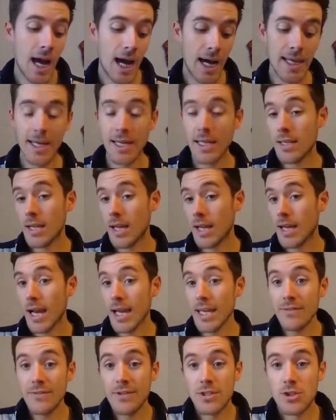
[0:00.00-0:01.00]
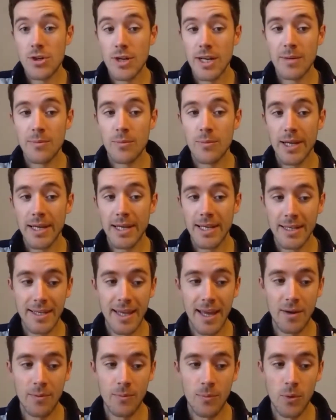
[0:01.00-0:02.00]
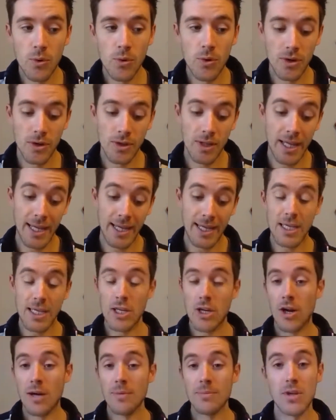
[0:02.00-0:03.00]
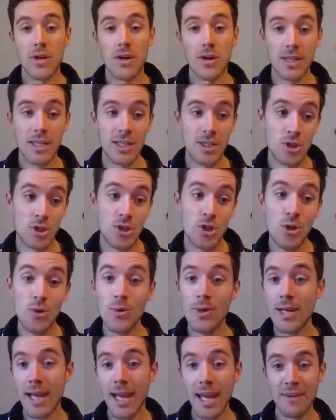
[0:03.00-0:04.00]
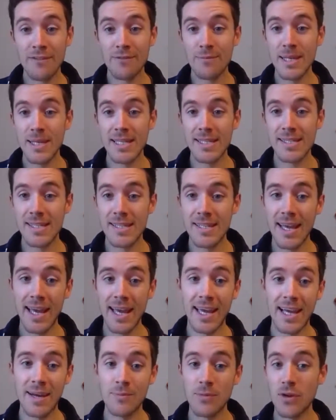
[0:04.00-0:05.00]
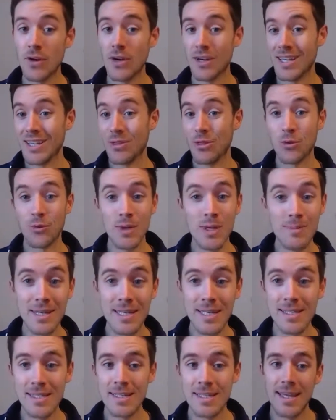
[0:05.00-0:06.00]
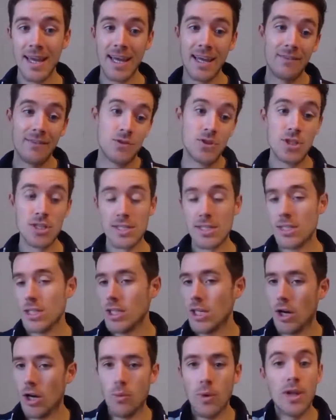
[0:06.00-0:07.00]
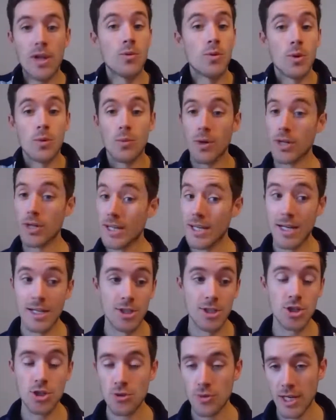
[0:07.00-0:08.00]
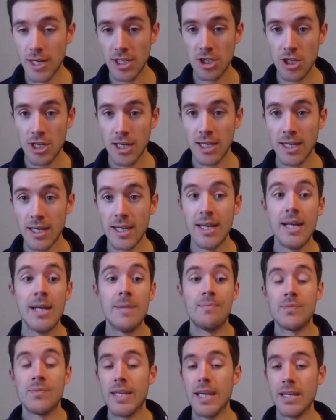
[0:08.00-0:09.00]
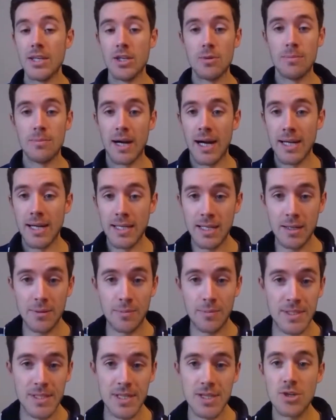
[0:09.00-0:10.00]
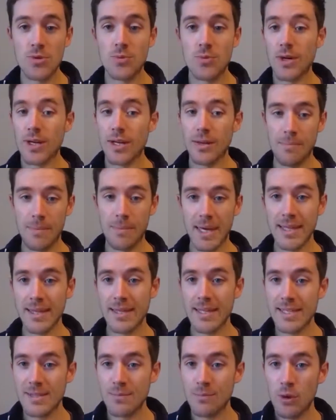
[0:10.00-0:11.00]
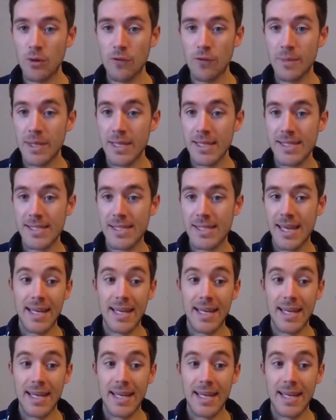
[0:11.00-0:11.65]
I even try and break it down more. Like, I'm talking 2.5 minutes a day. I'm talking 3 minutes a day of just, whether we're working on stretching, getting your body in a position where it can make these movements.